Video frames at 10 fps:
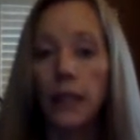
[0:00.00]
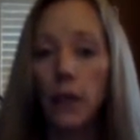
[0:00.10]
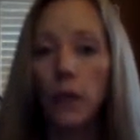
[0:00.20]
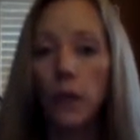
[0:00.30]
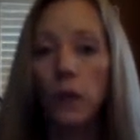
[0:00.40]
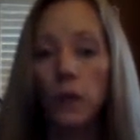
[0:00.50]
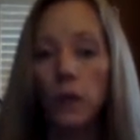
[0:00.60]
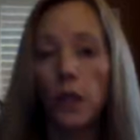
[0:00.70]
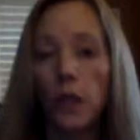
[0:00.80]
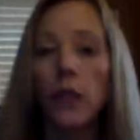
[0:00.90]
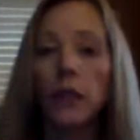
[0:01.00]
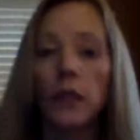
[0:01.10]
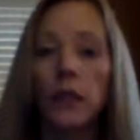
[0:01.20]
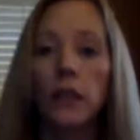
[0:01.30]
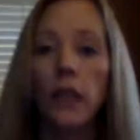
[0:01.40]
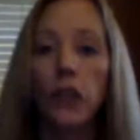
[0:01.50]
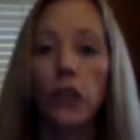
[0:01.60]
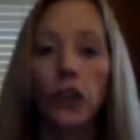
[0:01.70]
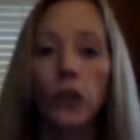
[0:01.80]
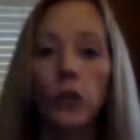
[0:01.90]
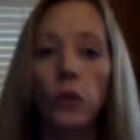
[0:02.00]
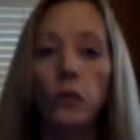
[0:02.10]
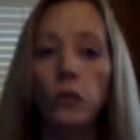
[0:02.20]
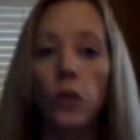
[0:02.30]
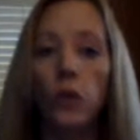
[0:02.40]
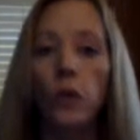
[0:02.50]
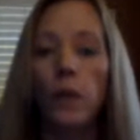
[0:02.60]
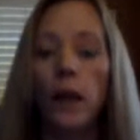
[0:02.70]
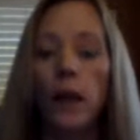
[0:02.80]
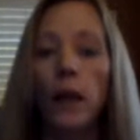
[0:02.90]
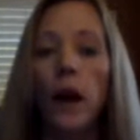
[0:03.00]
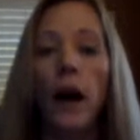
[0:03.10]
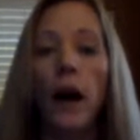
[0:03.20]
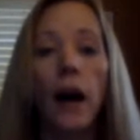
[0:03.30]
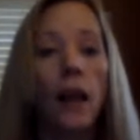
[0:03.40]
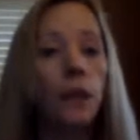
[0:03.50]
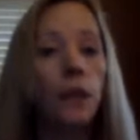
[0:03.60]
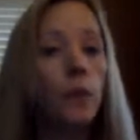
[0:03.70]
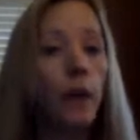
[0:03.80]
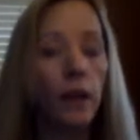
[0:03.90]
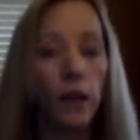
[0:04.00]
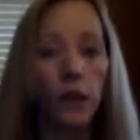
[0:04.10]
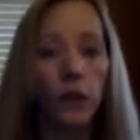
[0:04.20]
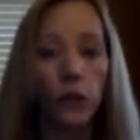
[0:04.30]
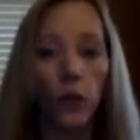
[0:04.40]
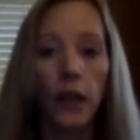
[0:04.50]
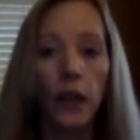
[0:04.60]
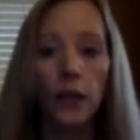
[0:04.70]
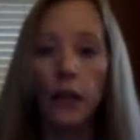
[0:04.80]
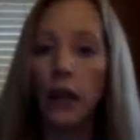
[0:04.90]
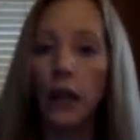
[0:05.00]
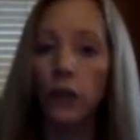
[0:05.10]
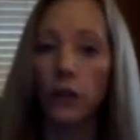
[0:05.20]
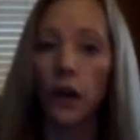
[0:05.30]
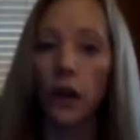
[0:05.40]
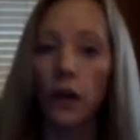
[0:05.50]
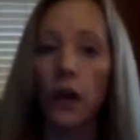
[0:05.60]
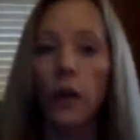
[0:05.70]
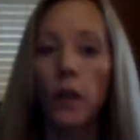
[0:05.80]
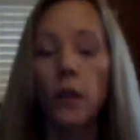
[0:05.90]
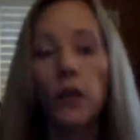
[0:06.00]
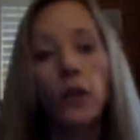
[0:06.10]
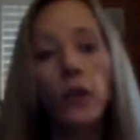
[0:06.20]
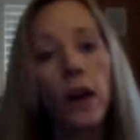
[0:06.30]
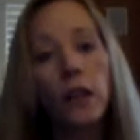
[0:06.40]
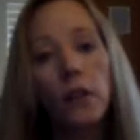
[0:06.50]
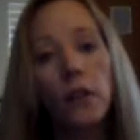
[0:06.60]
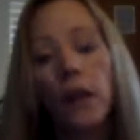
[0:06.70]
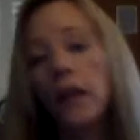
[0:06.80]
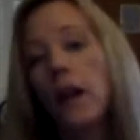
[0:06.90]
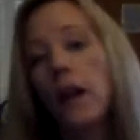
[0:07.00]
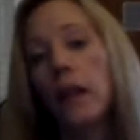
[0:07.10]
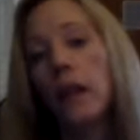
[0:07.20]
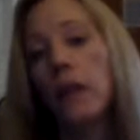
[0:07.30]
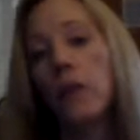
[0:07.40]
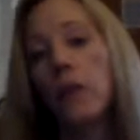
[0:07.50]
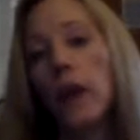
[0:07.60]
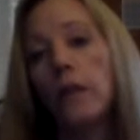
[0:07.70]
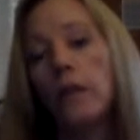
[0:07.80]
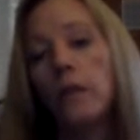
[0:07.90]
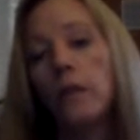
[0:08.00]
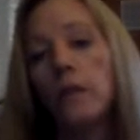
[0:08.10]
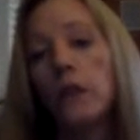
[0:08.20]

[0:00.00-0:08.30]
A typical response at stage 2 would be, Heinz might think he's right to take the drug, but the druggist might not think he's right.